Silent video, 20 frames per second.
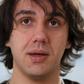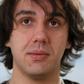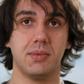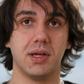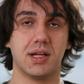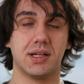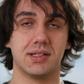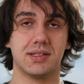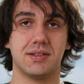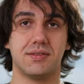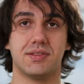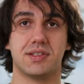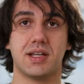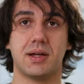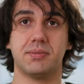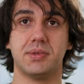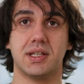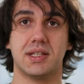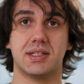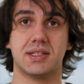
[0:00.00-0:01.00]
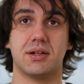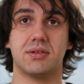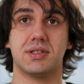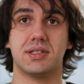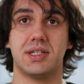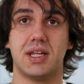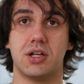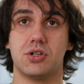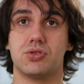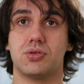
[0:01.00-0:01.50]
Because if something
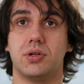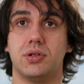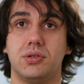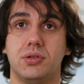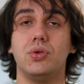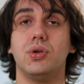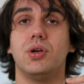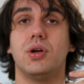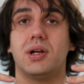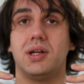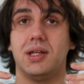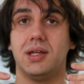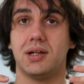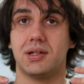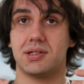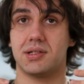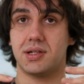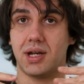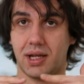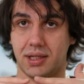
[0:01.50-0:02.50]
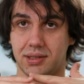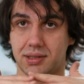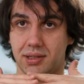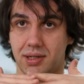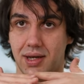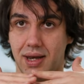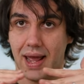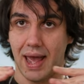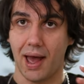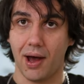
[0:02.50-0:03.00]
sounds natural to your ears right
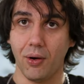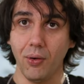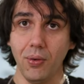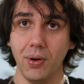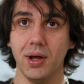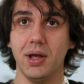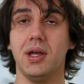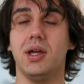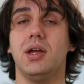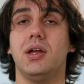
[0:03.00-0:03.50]
now,